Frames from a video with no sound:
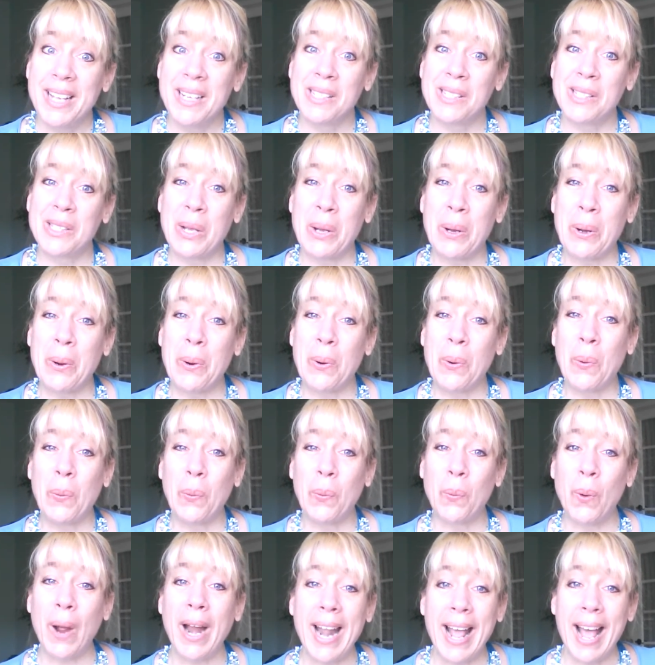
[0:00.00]
So
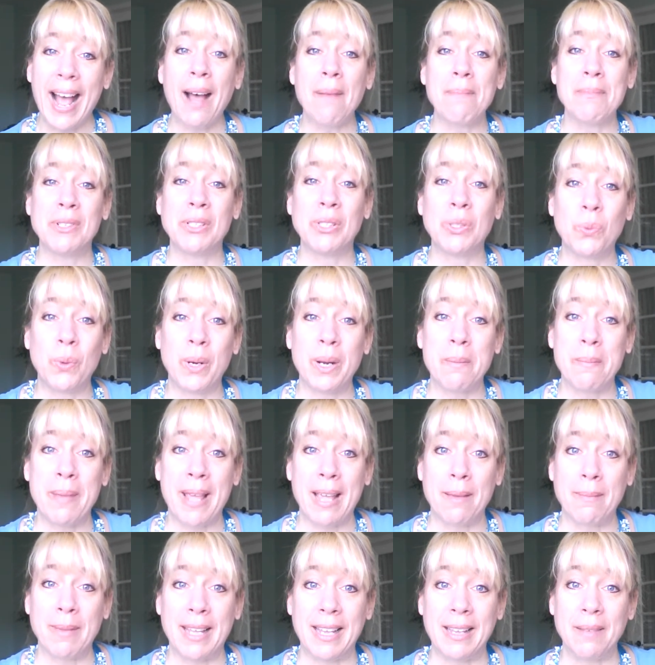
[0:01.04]
what happens when a
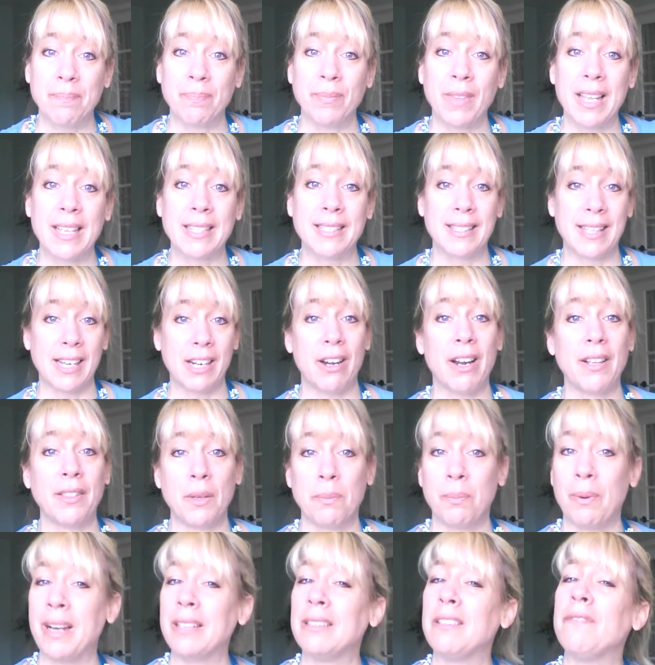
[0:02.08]
baby is there at the
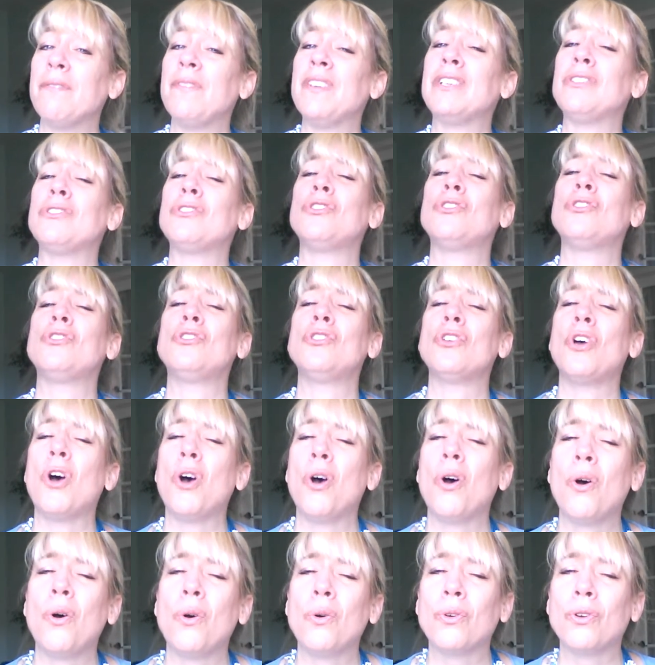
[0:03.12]
breast? It feels
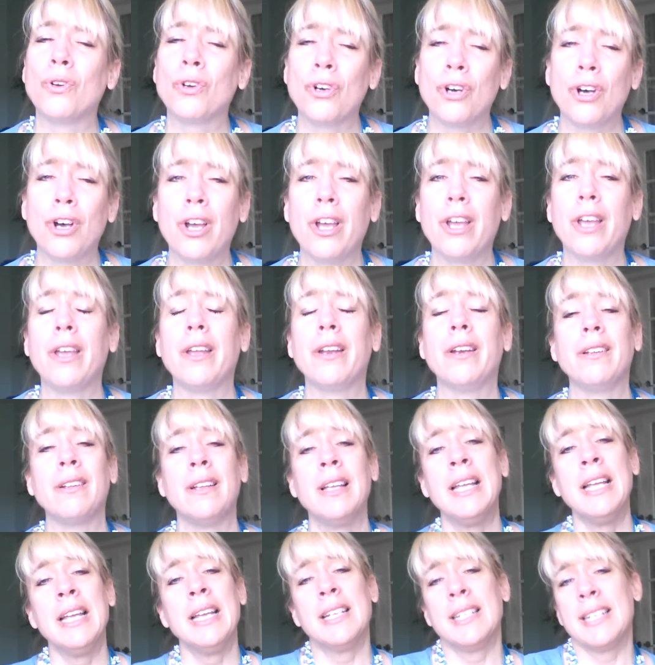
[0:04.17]
so good
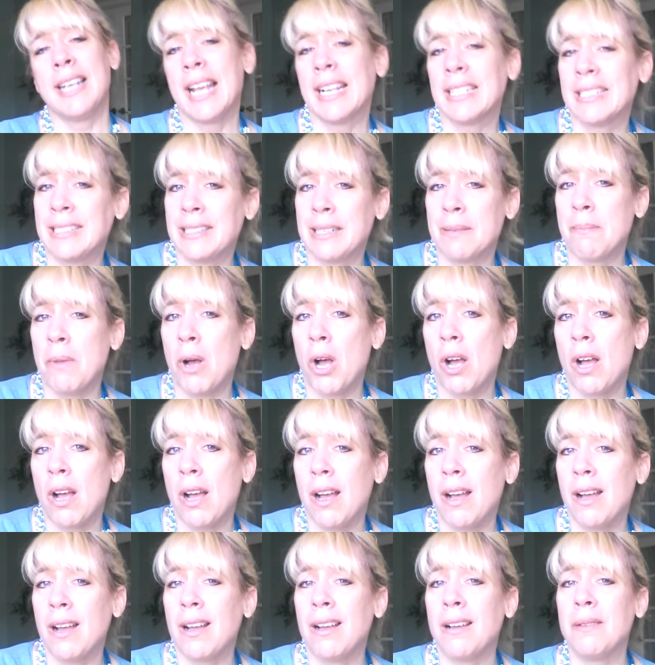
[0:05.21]
next to
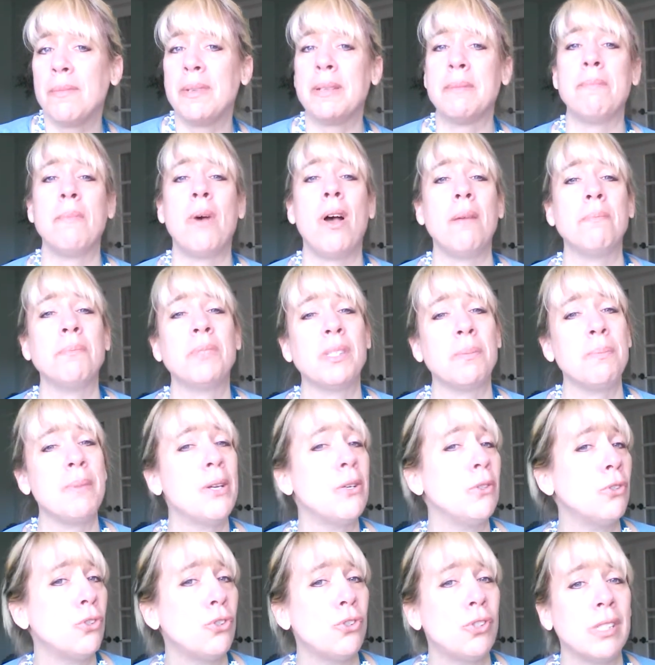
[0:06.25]
mom, and mom
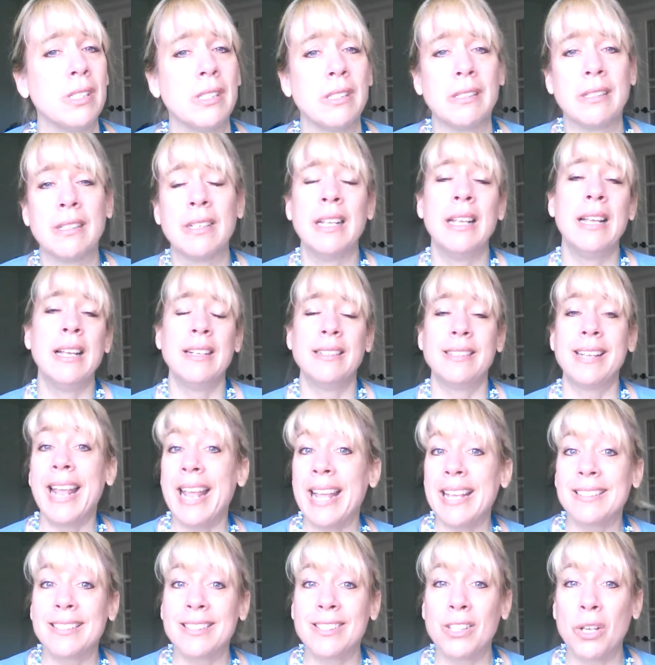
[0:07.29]
smells and
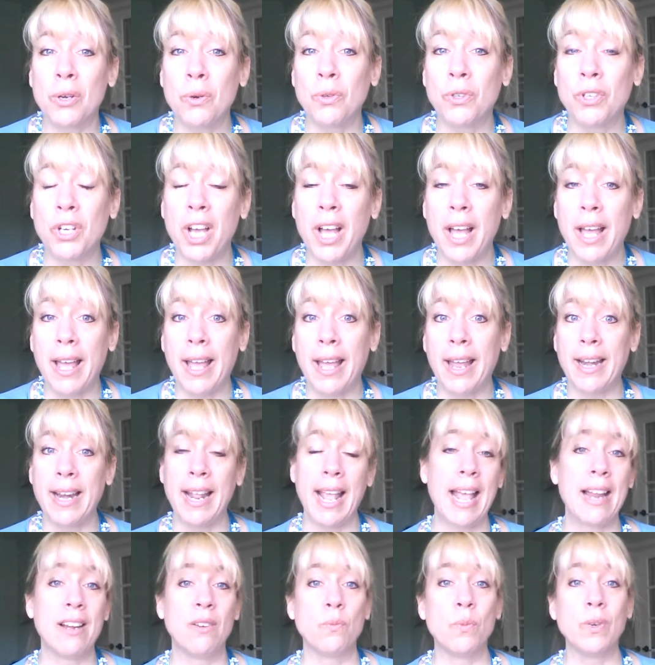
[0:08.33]
tastes so
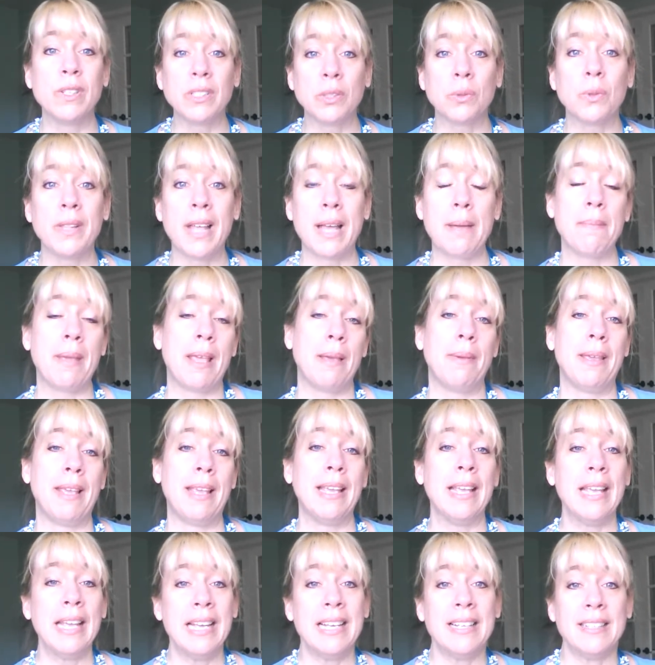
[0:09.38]
good. And once when that
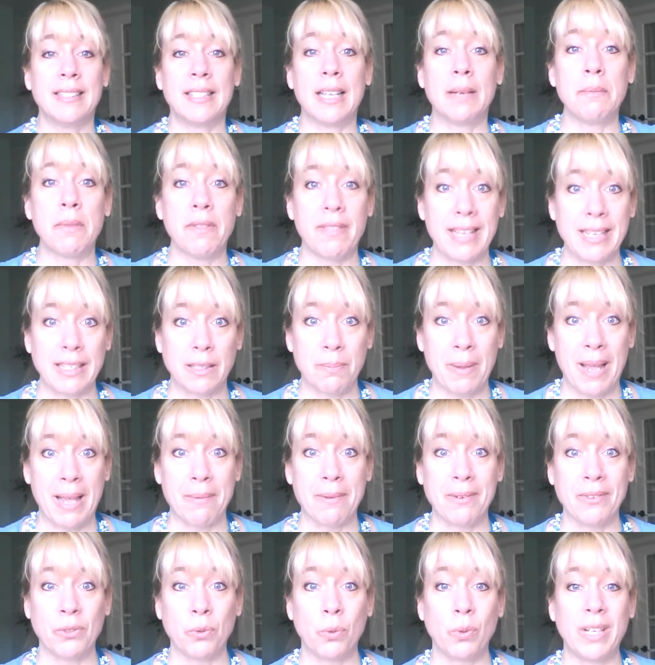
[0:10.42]
baby, some of these
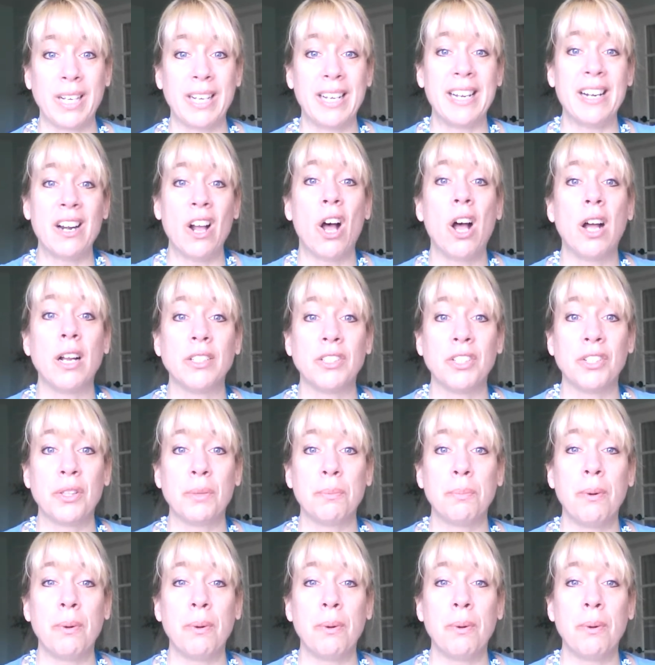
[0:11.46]
babies will get onto the